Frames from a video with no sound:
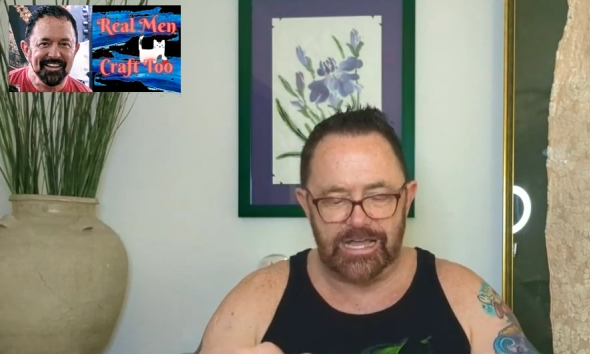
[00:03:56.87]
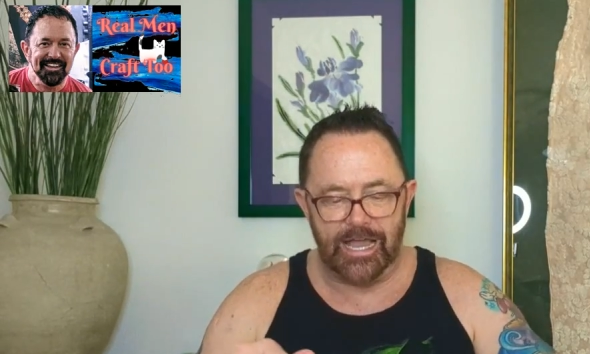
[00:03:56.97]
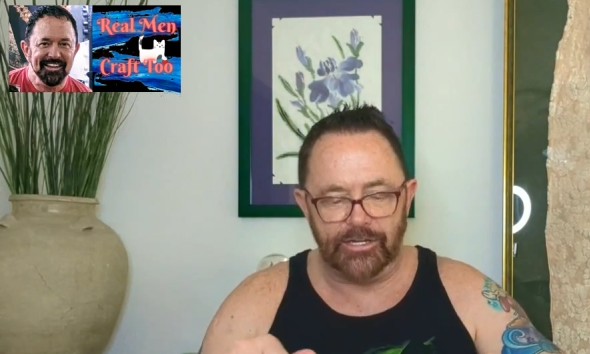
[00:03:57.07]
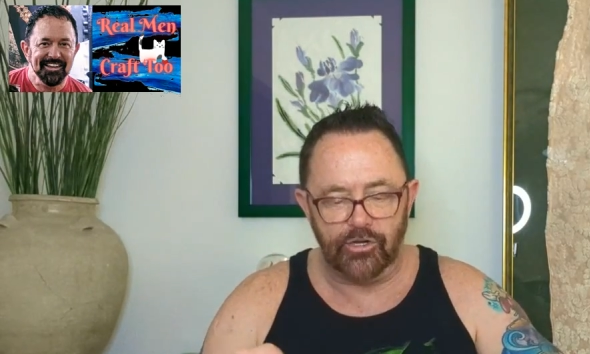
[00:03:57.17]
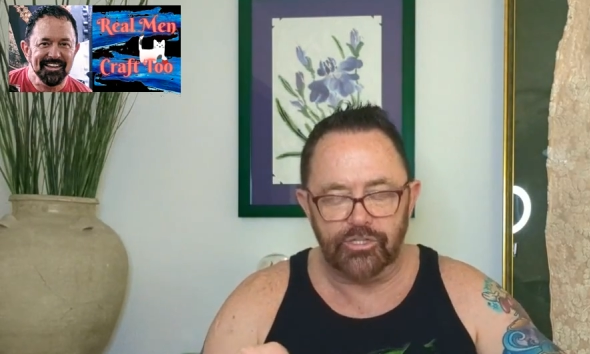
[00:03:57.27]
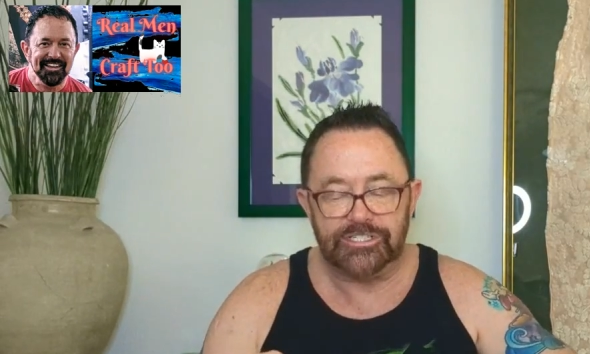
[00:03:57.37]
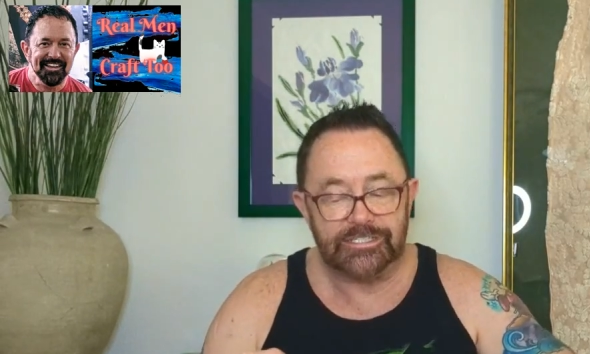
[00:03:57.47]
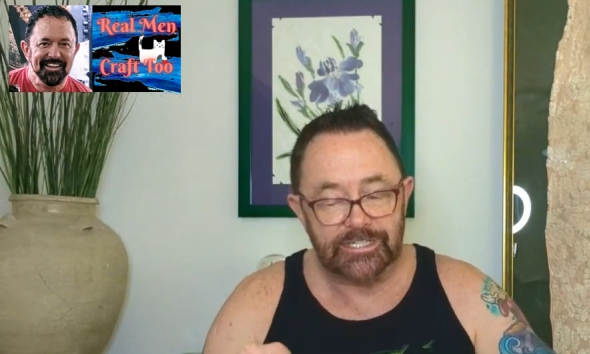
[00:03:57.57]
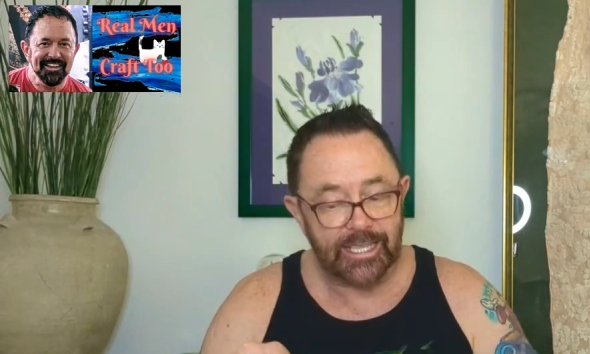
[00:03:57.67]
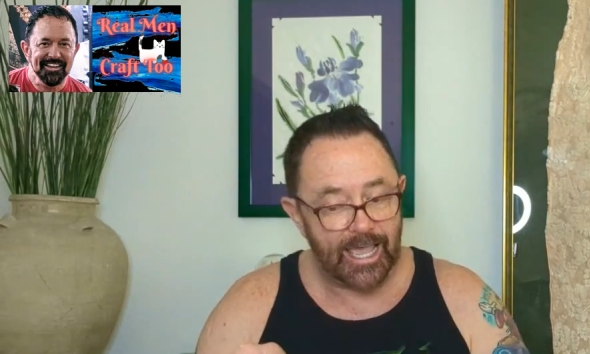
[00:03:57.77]
Speaker 1: I know this
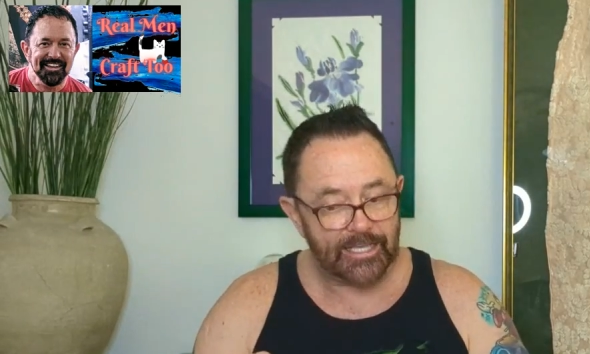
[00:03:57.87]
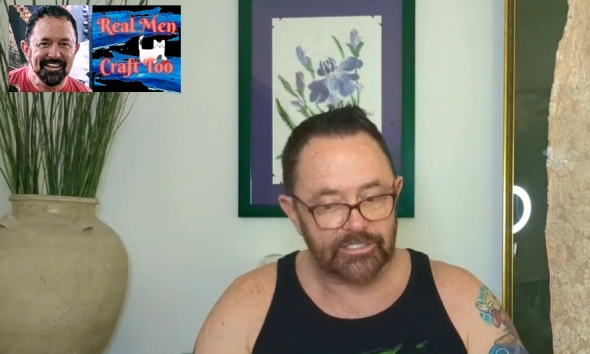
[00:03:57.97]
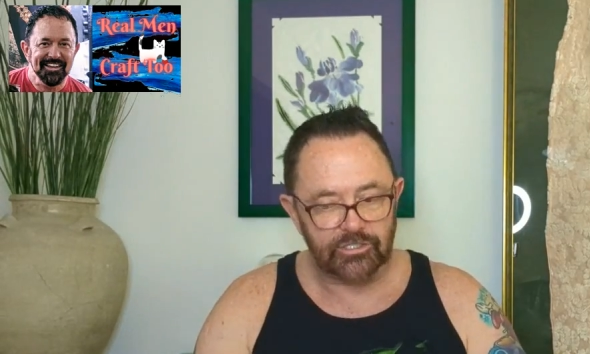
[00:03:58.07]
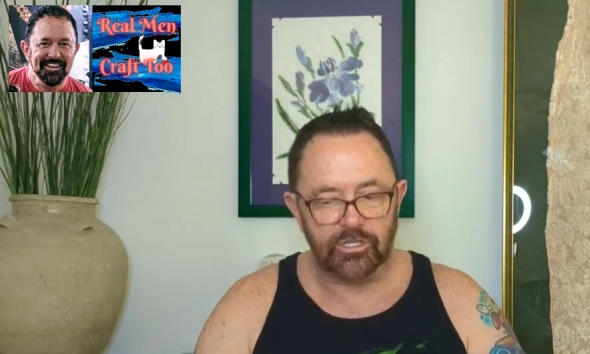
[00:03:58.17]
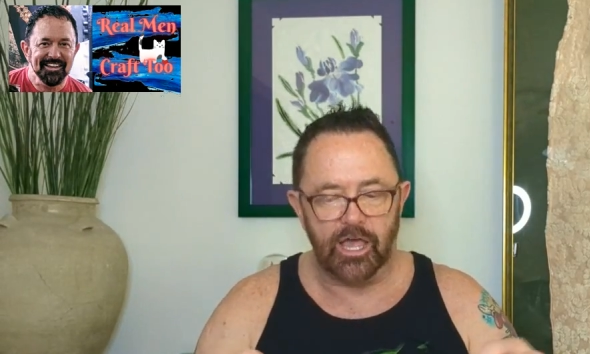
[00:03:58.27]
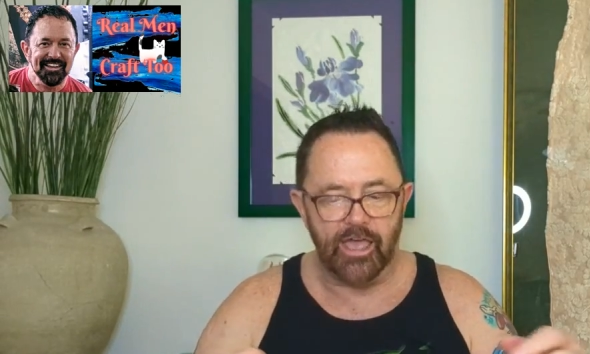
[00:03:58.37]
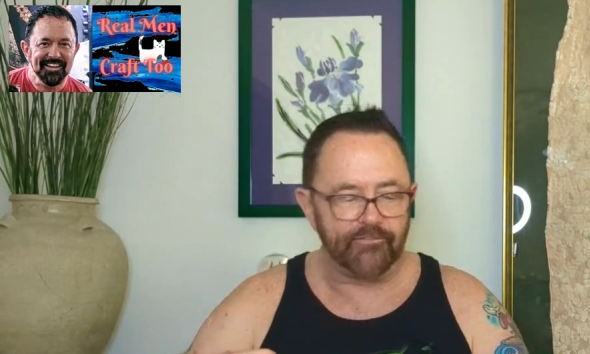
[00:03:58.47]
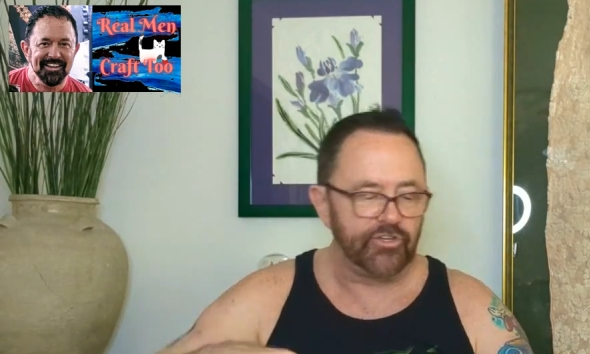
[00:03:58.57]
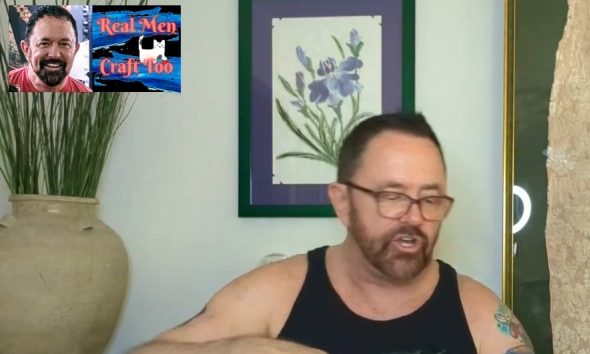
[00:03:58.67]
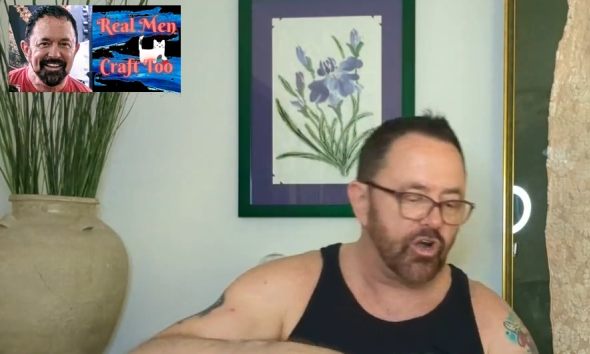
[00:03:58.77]
is a castle. I
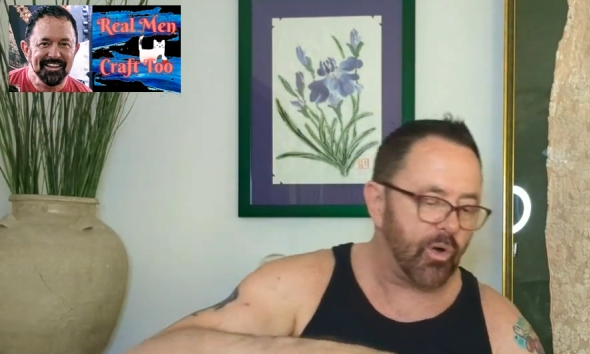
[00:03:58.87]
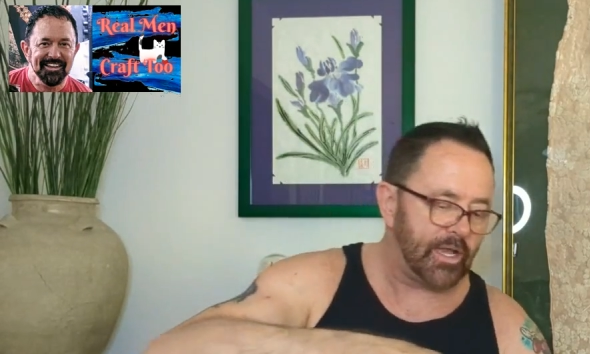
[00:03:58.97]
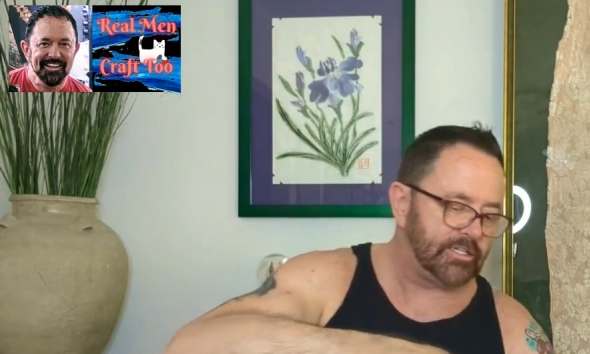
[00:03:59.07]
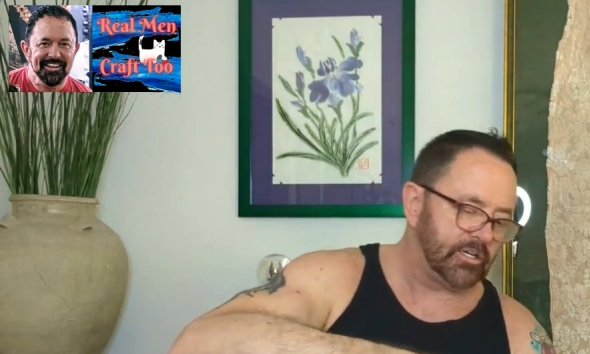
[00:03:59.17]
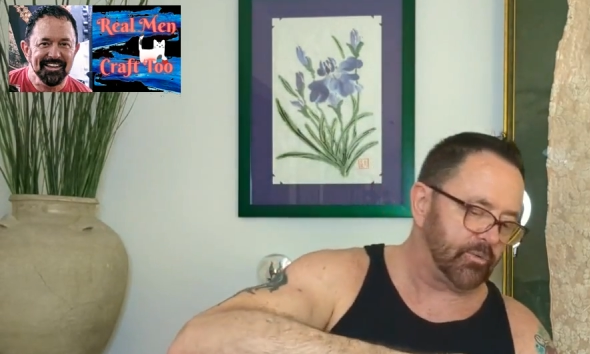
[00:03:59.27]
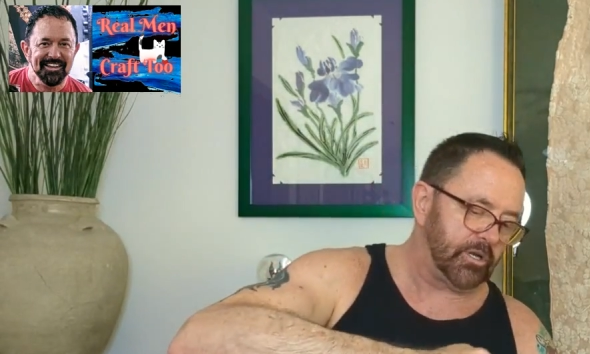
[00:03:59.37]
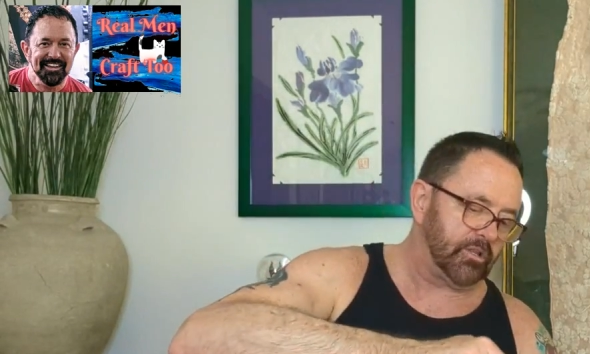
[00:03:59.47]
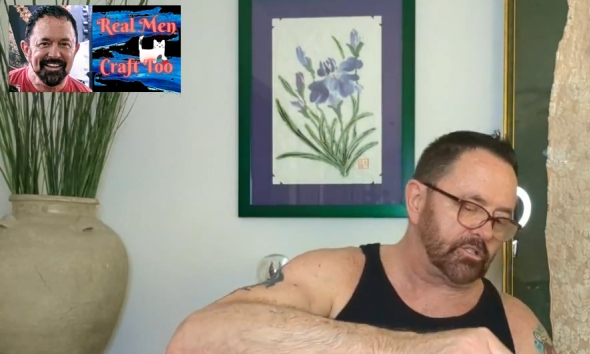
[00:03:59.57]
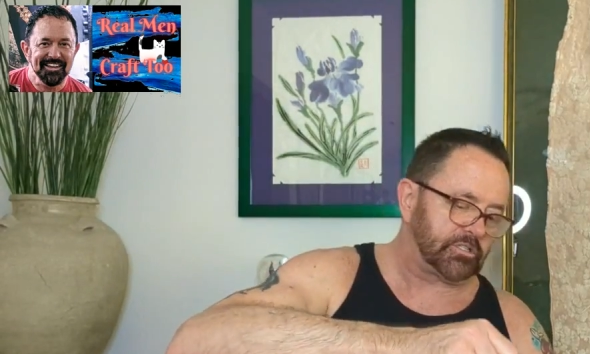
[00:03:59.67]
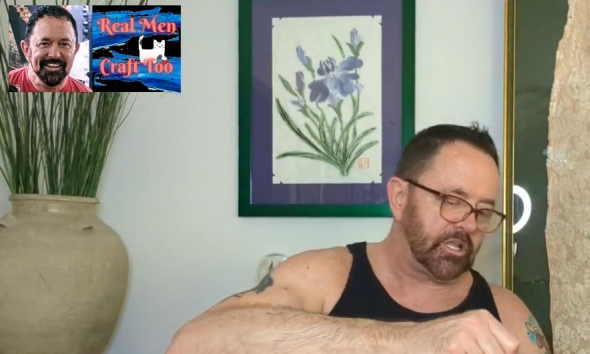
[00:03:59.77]
have no idea what
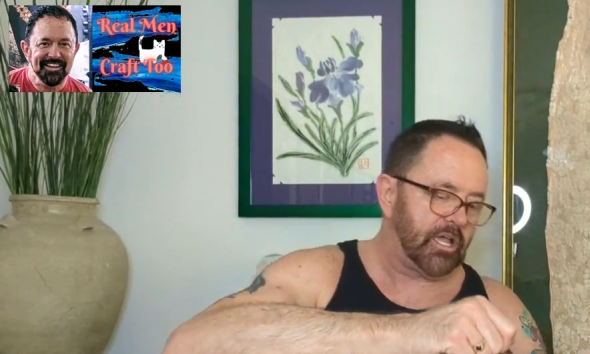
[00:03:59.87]
it looks